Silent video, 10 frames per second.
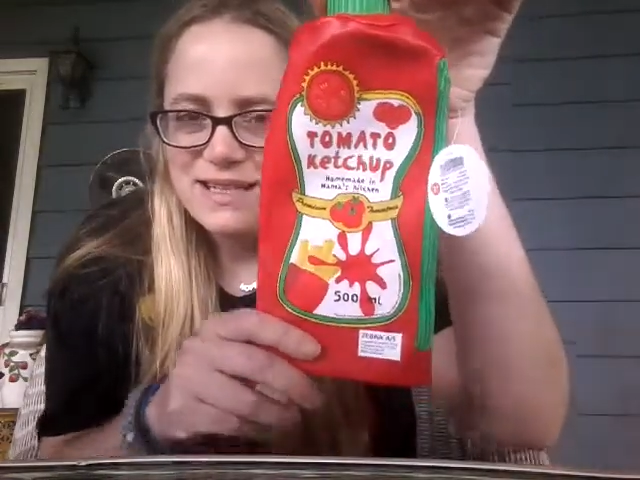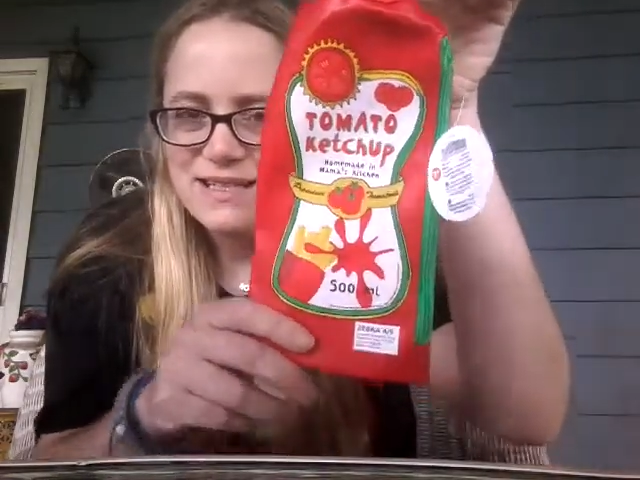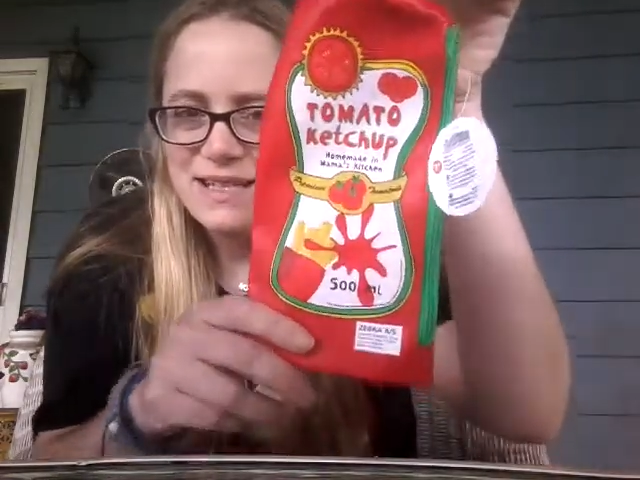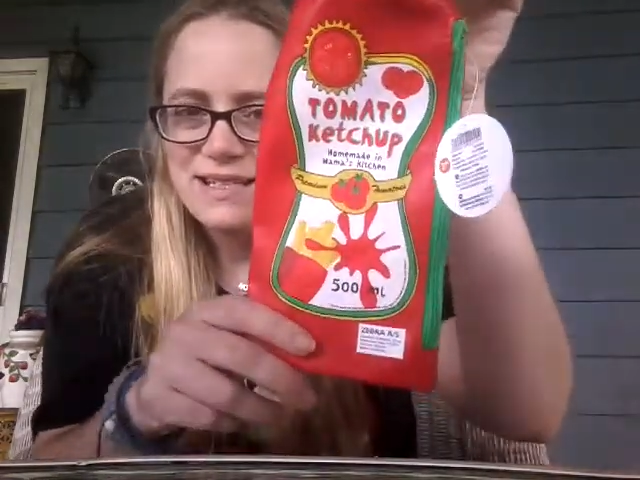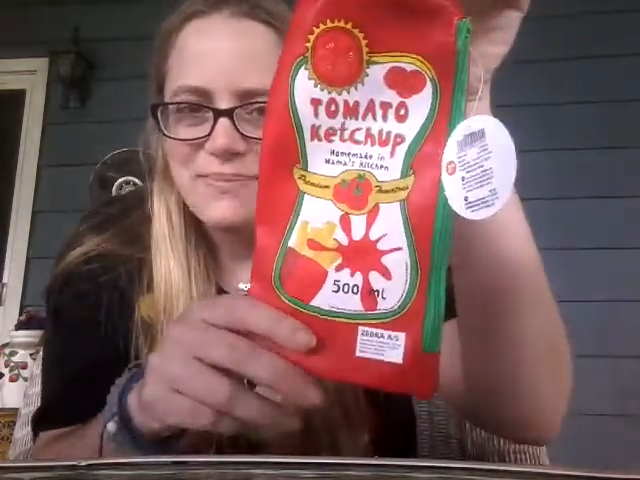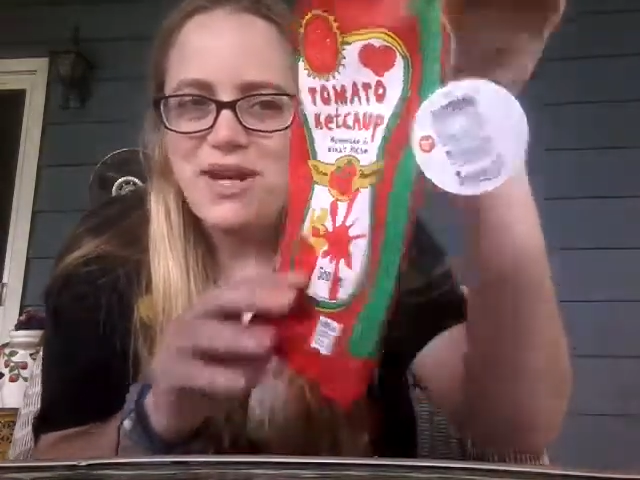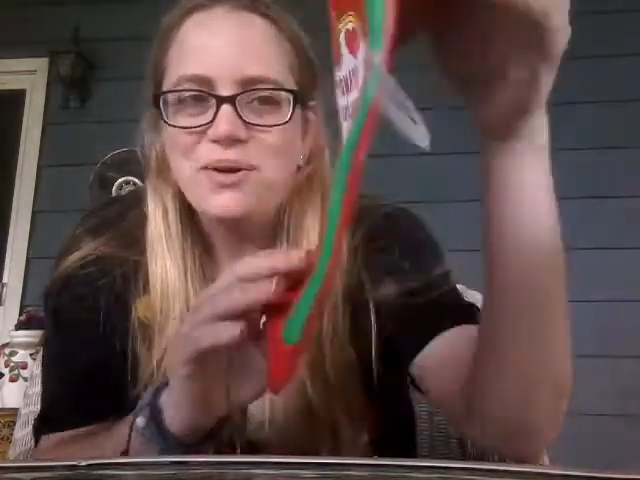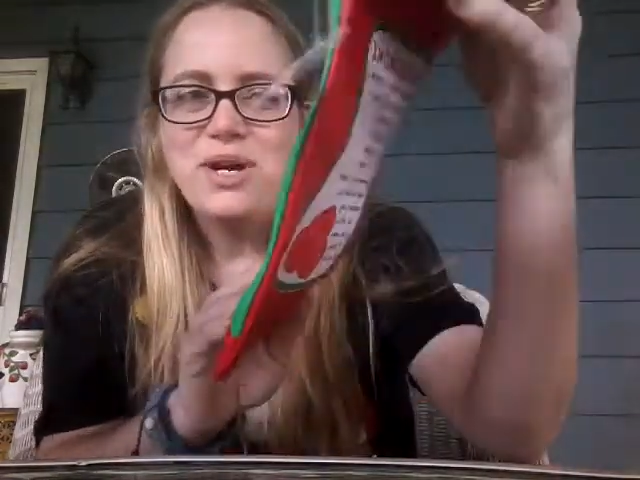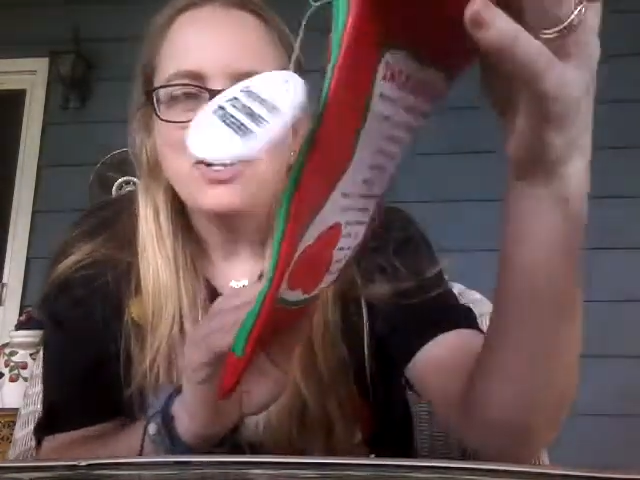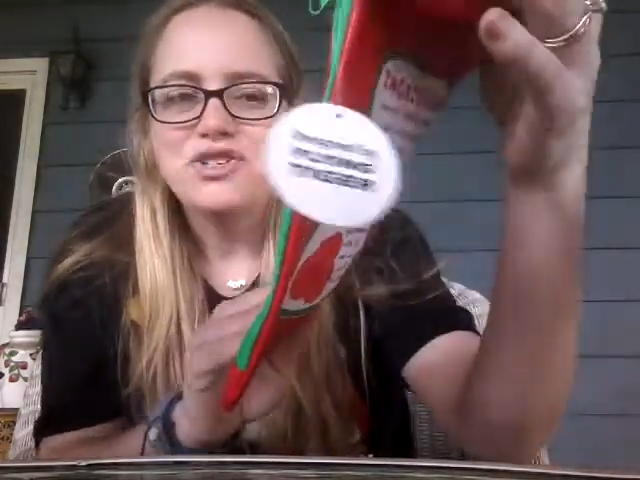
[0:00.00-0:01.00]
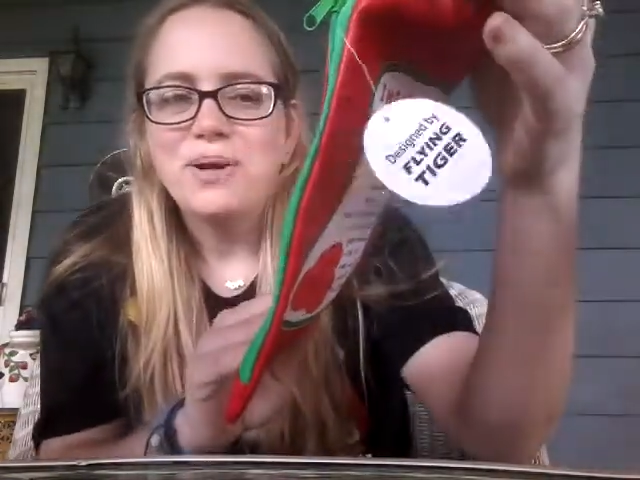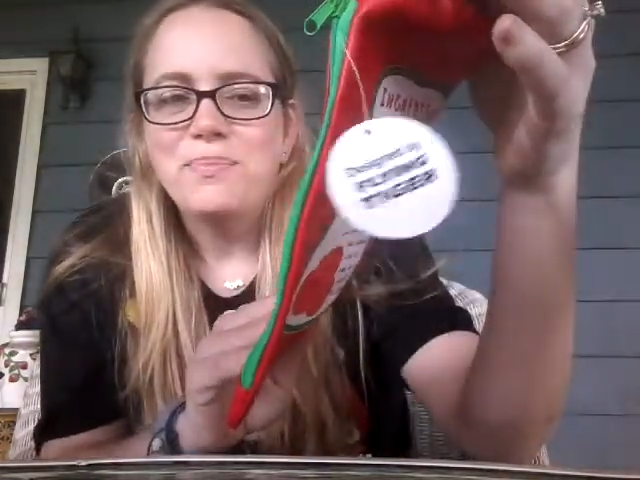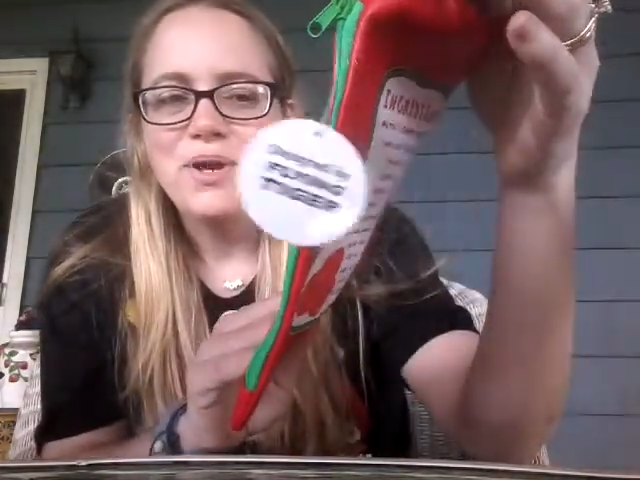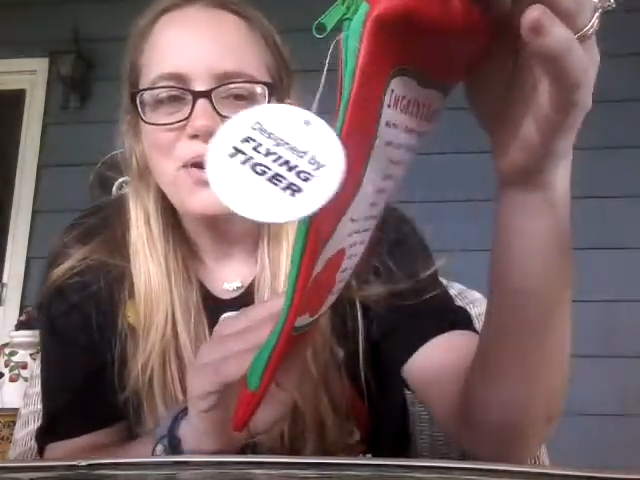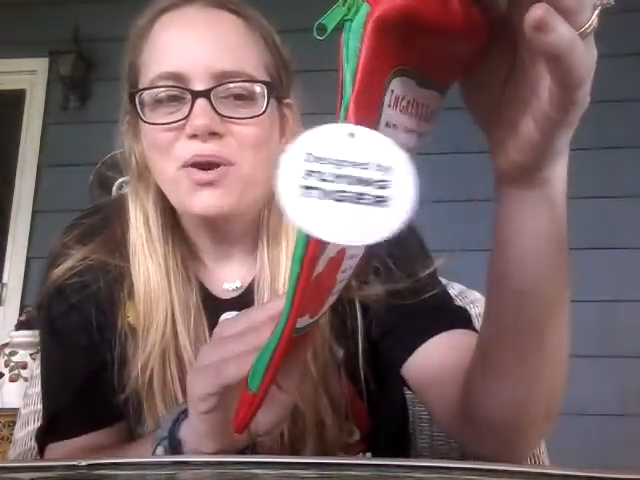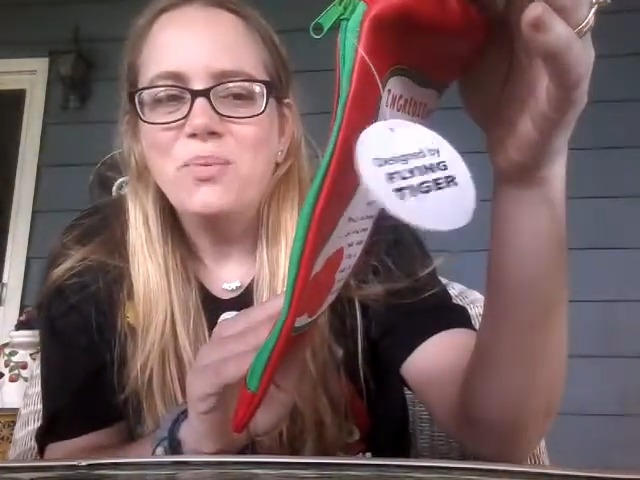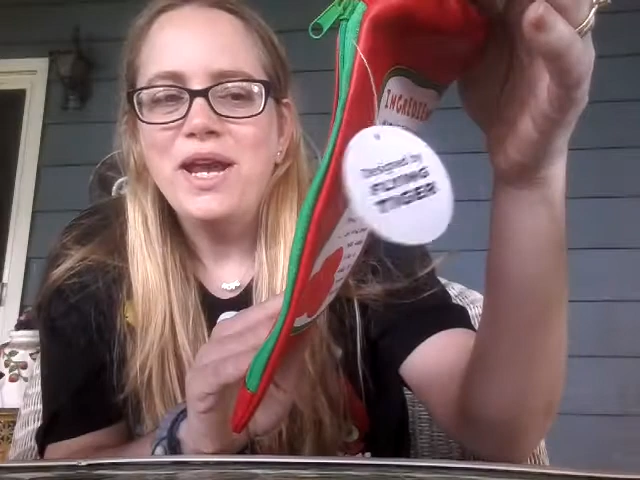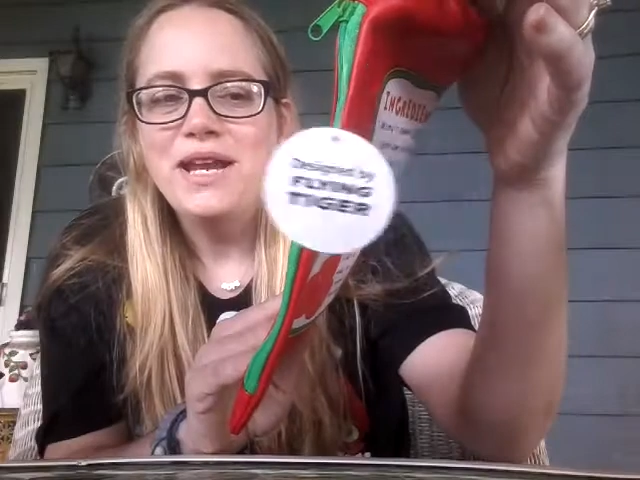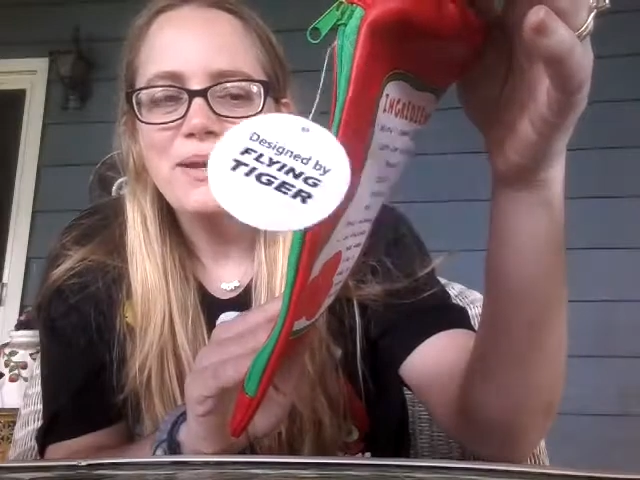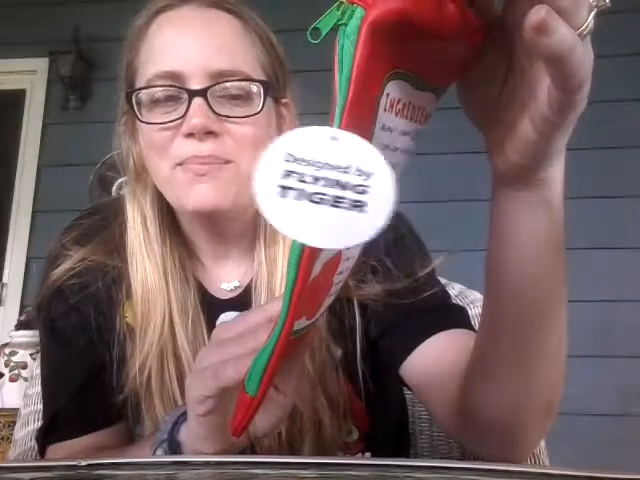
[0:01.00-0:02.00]
It says tomato ketchup,
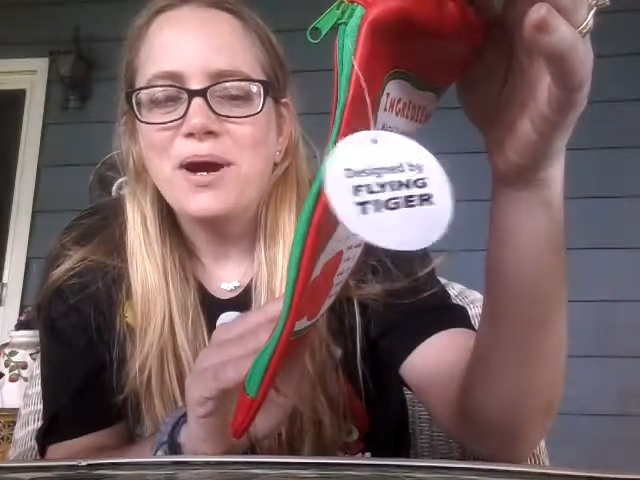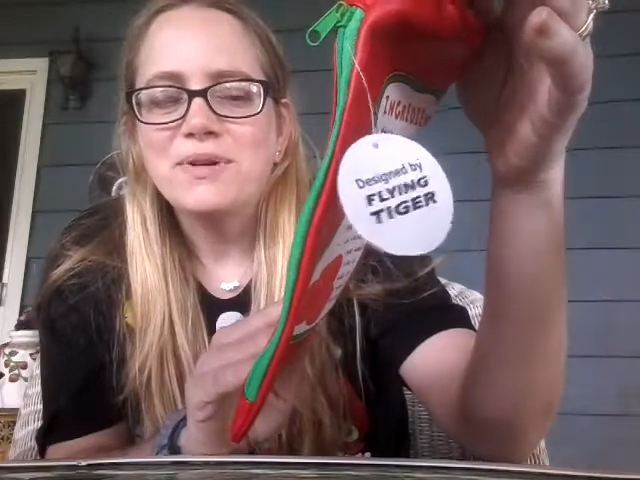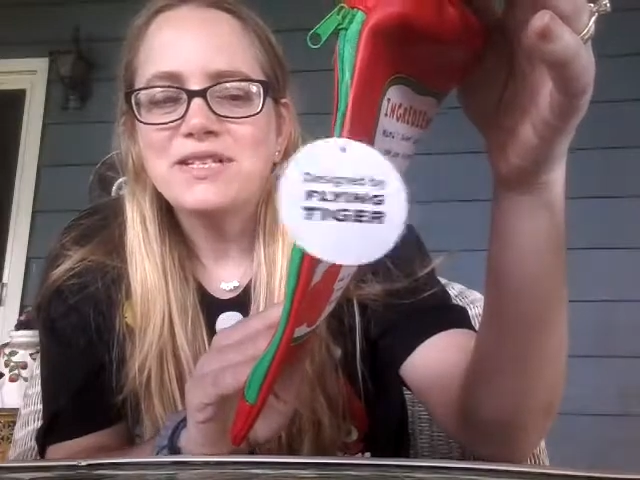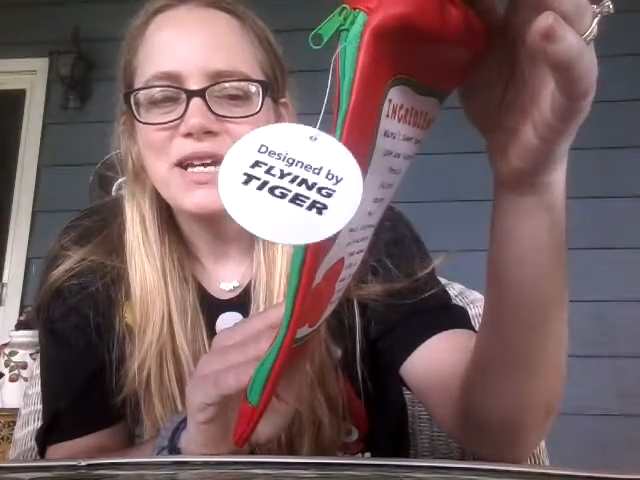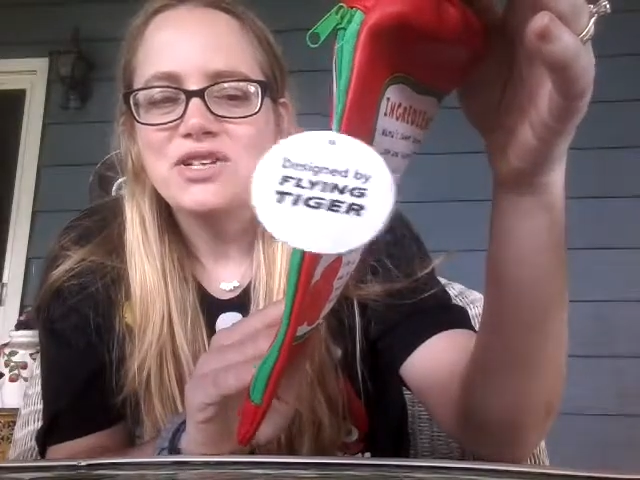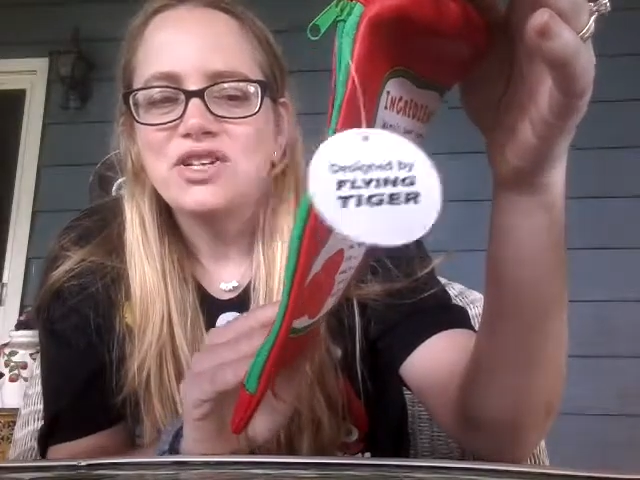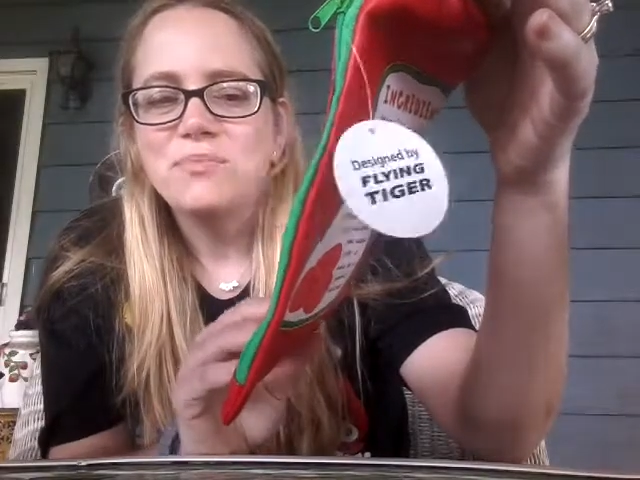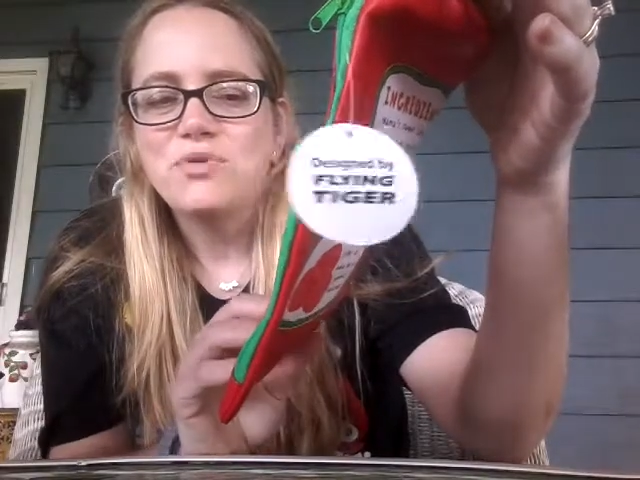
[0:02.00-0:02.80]
homemade in mama's kitchen,